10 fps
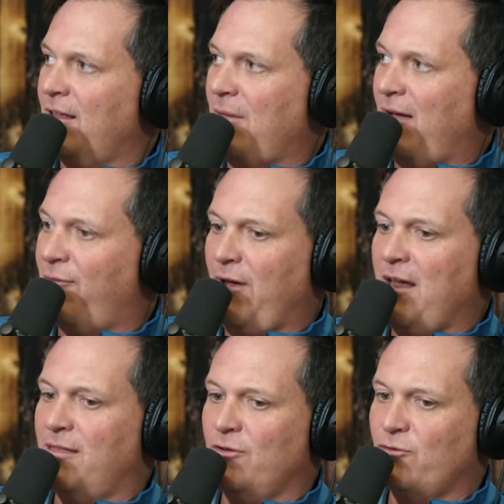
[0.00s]
then my
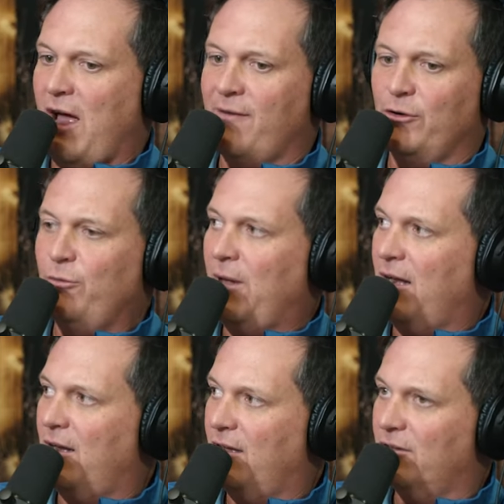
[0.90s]
faith in driver
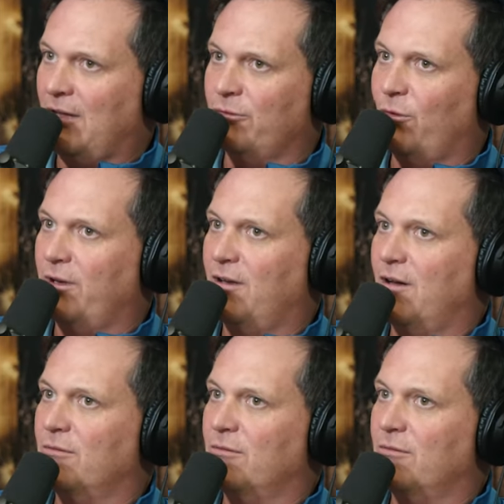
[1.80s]
humanity is out the window.